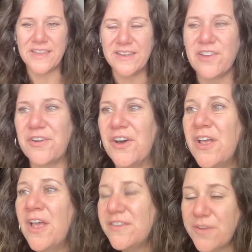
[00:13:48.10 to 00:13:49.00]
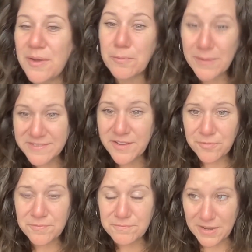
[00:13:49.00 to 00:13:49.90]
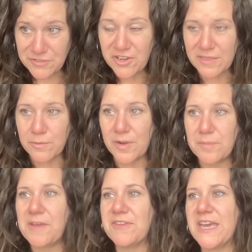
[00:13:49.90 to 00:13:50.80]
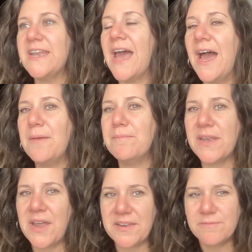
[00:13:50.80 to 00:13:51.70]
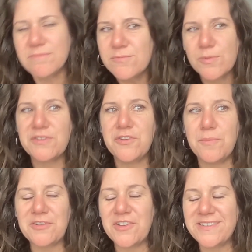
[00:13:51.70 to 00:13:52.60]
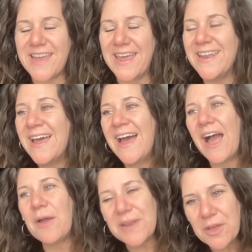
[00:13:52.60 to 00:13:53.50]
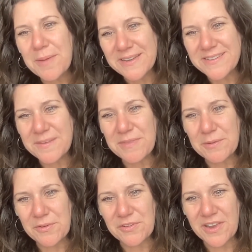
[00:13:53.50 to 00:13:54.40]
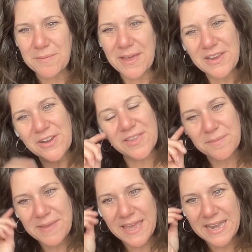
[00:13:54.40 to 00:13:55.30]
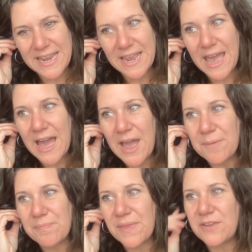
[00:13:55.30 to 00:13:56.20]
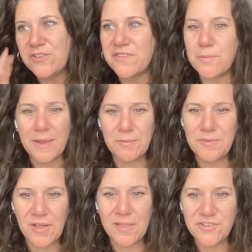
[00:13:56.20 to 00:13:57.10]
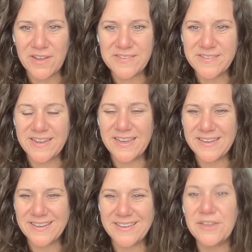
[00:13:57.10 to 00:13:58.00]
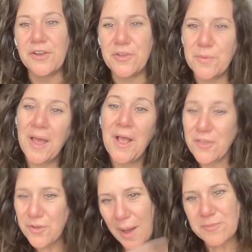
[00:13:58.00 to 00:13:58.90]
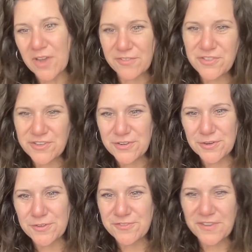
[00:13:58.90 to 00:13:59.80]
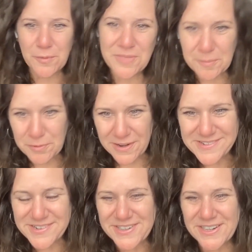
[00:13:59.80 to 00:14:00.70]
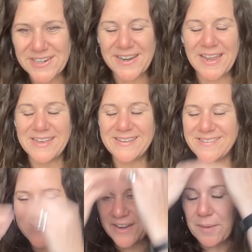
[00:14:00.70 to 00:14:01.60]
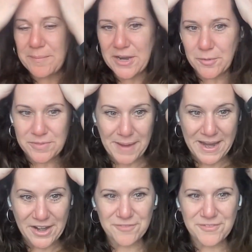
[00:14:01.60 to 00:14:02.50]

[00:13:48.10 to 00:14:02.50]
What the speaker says: in general. So, at risk of mentioning the word pivot, but not with too much intent, I want to go back to something we were talking about here at the beginning, and just the way we've all adjusted. And you hopped off to fiddle with the printer, and I'm here with my hair